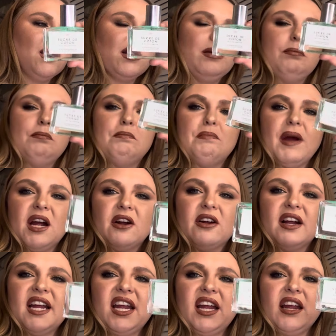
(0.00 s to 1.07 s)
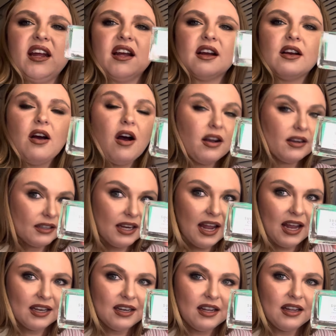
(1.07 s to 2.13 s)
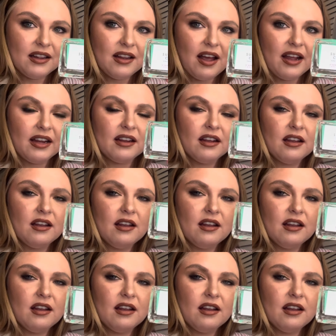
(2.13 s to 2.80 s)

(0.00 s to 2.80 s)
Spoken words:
berry cotton candy-like.